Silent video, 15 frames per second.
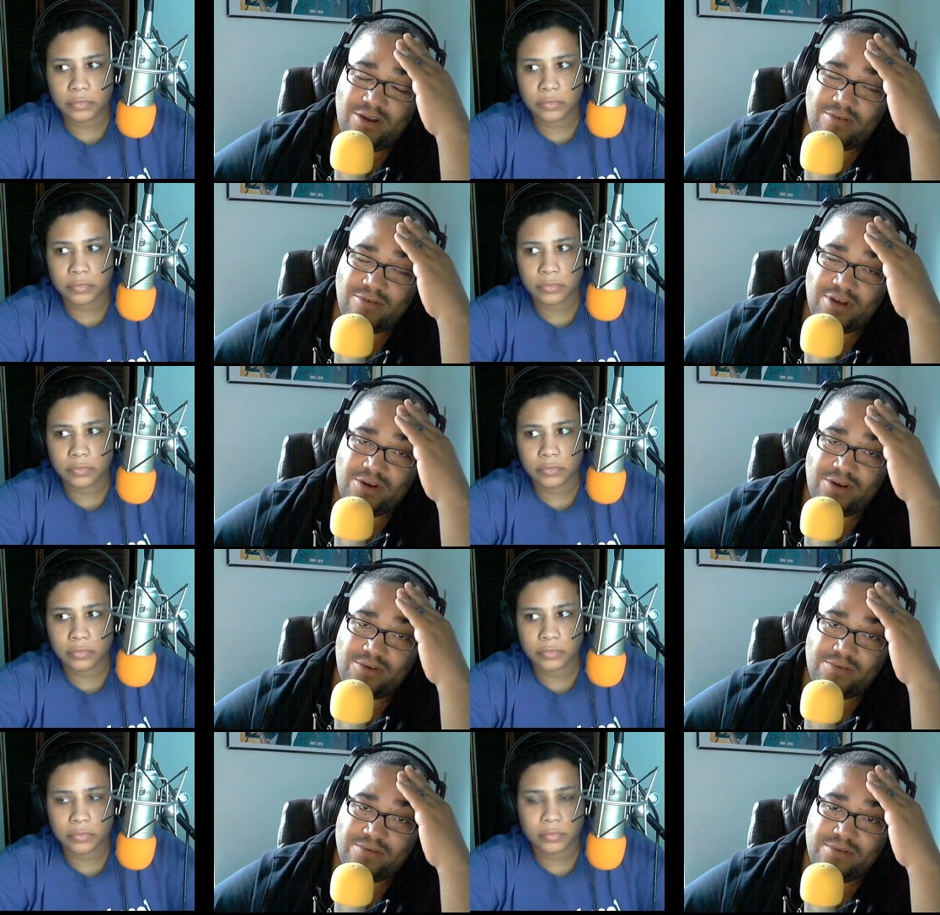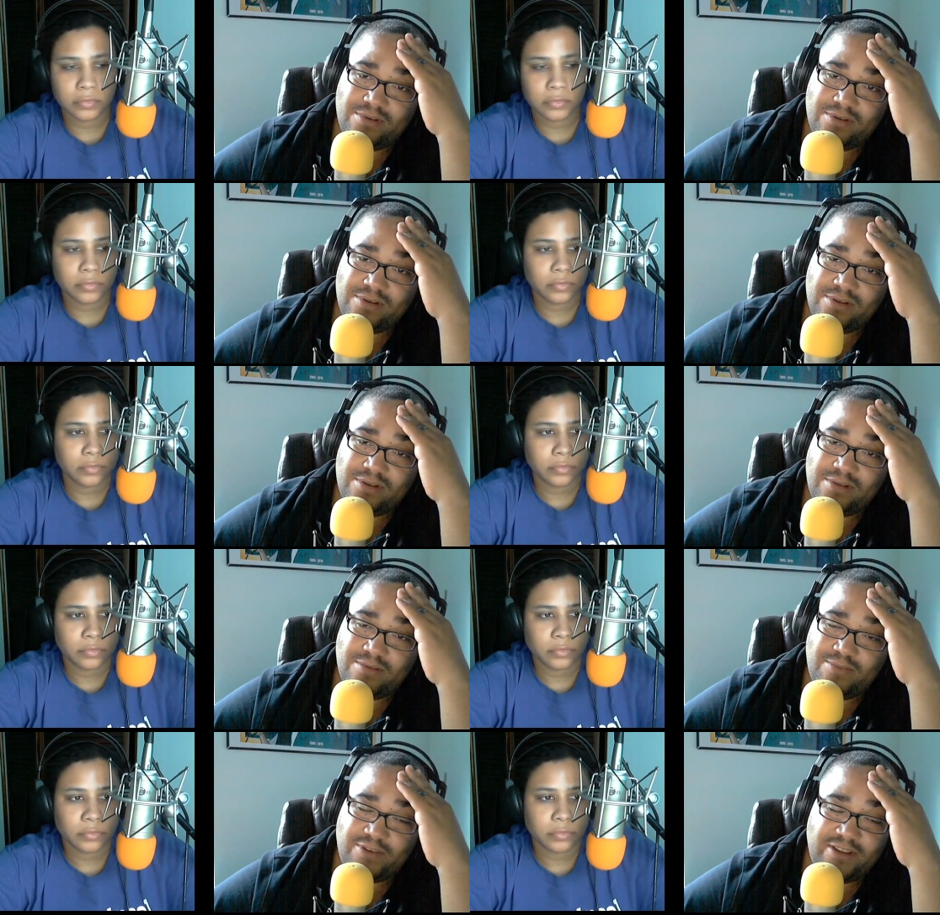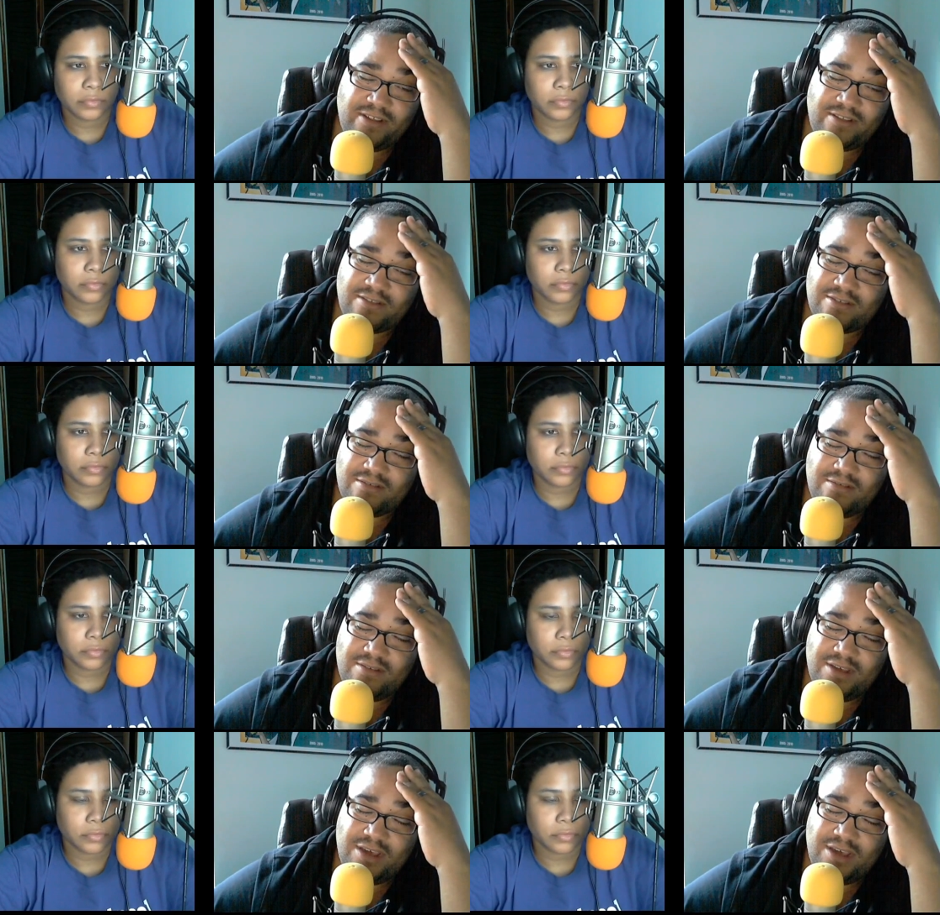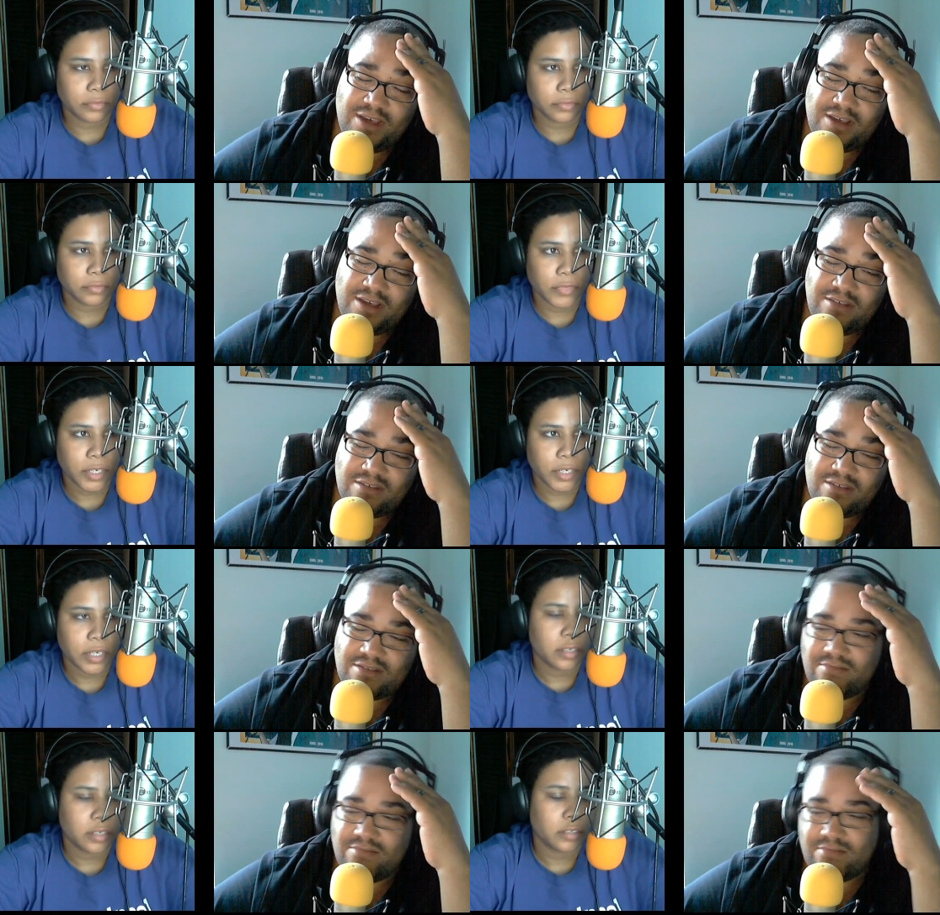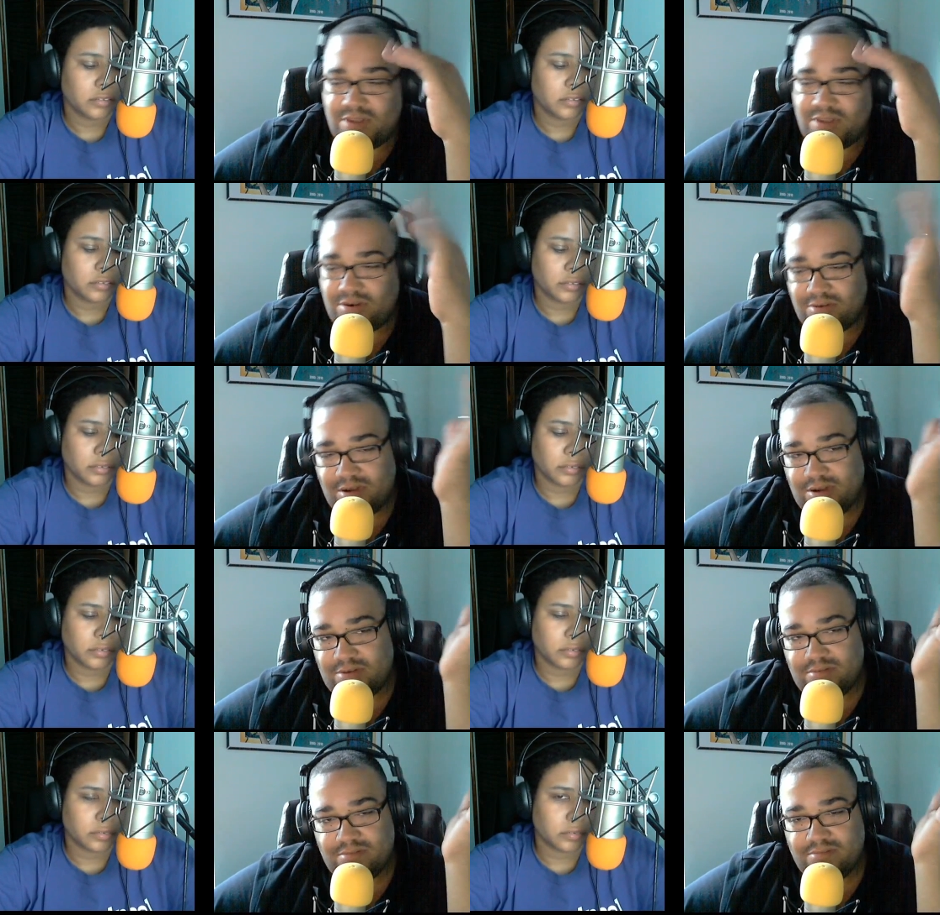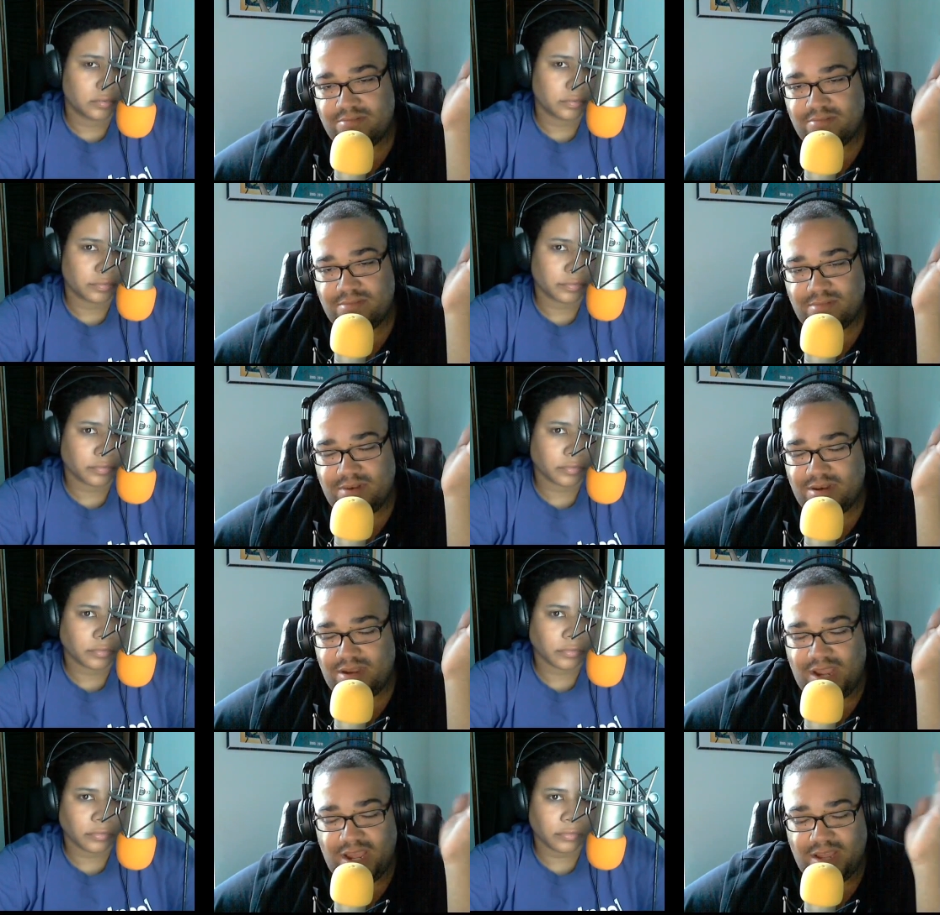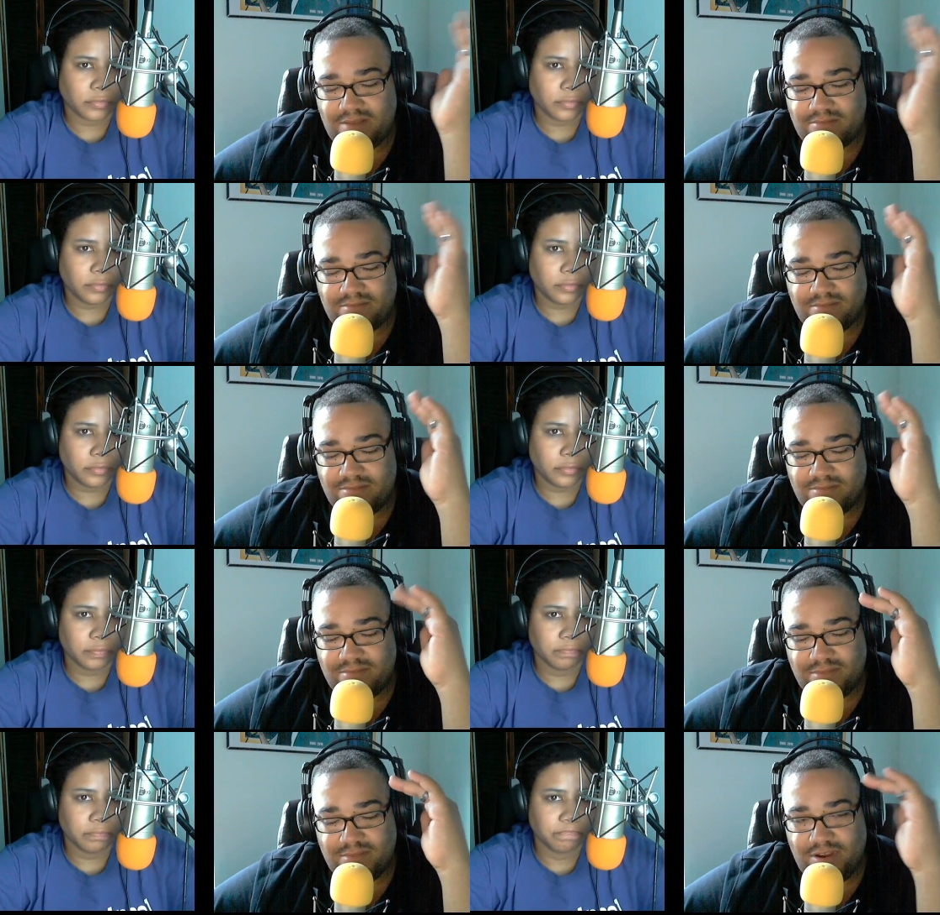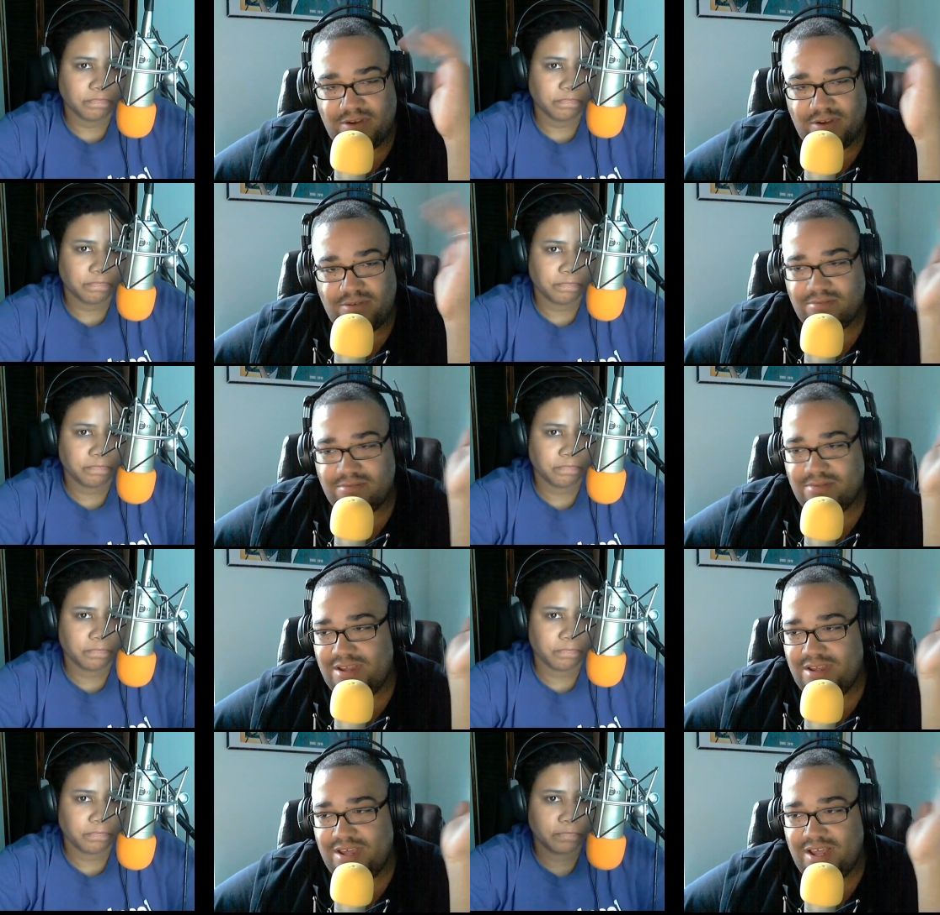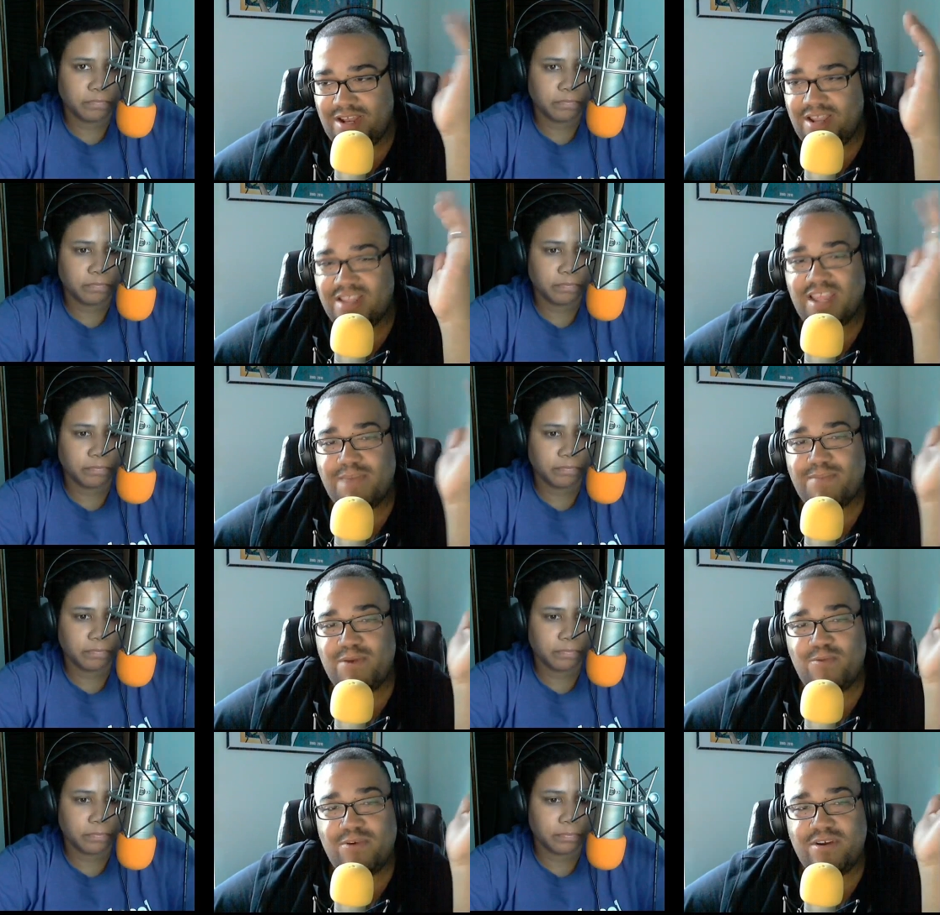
Speaker 1: go. Please, just don't go, and don't let that be one